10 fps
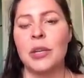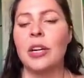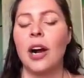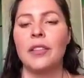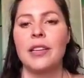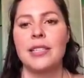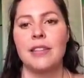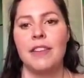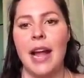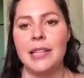Regardless
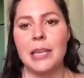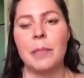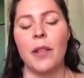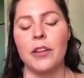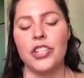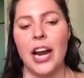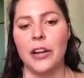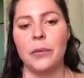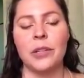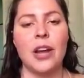if it ends up on the
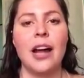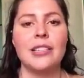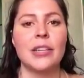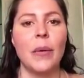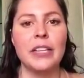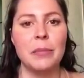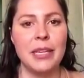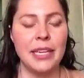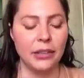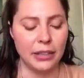channel or not, it's going to be
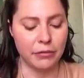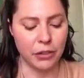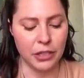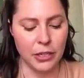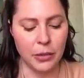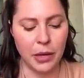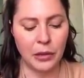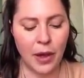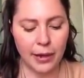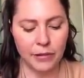healing for you. A
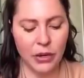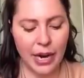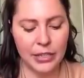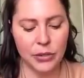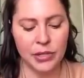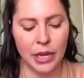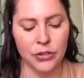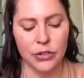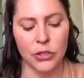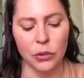lot of you guys who send
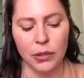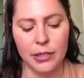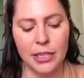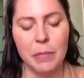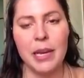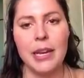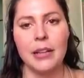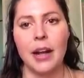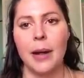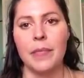your stories to me
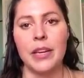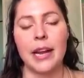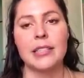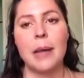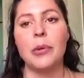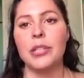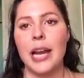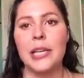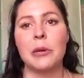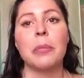the next couple
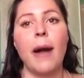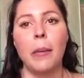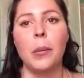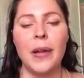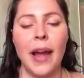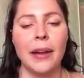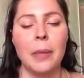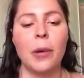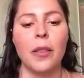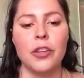days will probably end
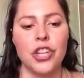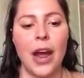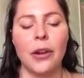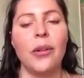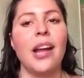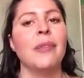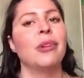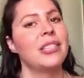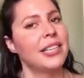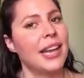up on the channel. And
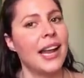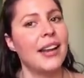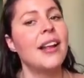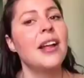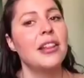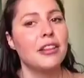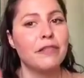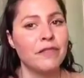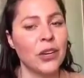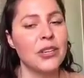once again, the
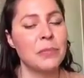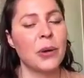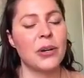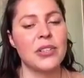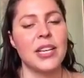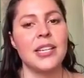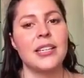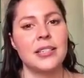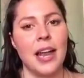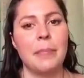first person to
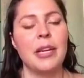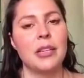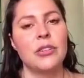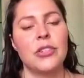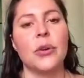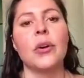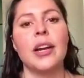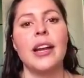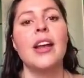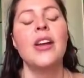send me their
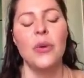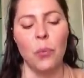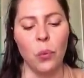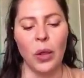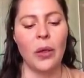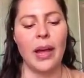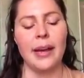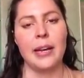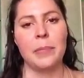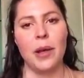story will
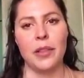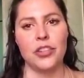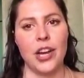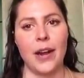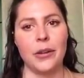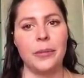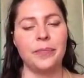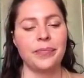end up on the channel.